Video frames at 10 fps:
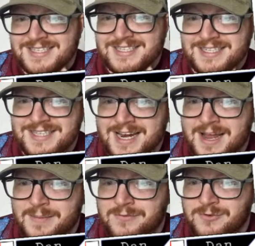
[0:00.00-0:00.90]
says, Dan,
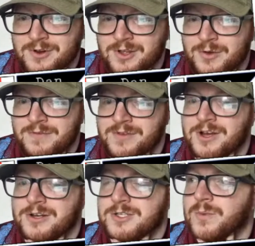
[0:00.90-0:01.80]
I'm in front of you. Have you
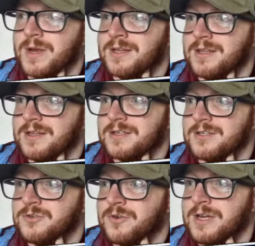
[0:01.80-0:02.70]
got a twin? There's a
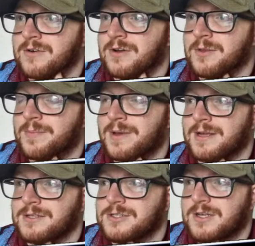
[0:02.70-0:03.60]
streaker on the
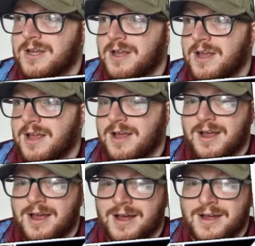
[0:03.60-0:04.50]
pitch.
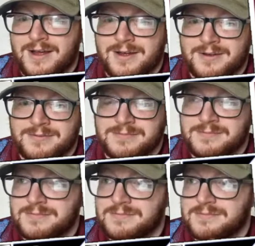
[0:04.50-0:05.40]
I
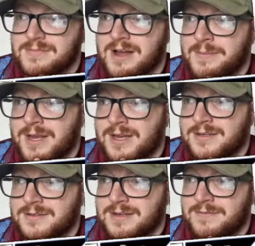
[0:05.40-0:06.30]

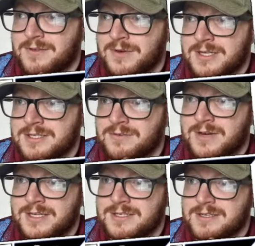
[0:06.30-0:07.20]
mean, if there is, there
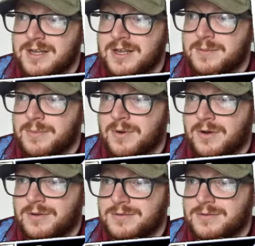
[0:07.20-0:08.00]
is, but